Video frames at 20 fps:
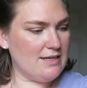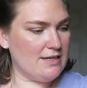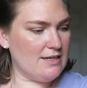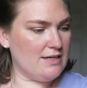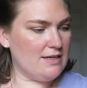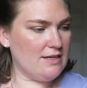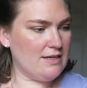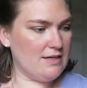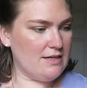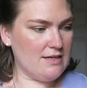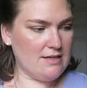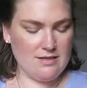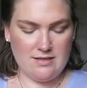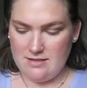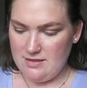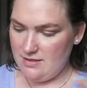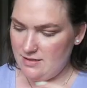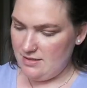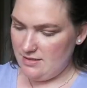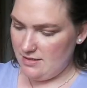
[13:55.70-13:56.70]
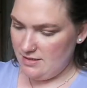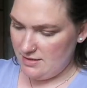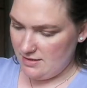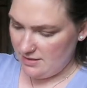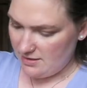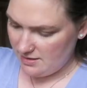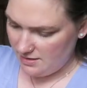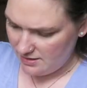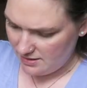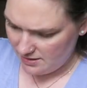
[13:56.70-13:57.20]

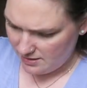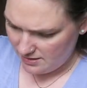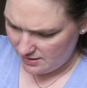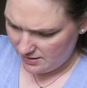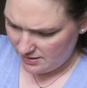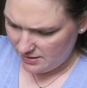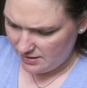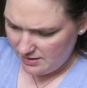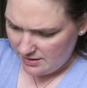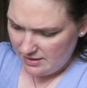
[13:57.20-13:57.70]
Nobody speaks.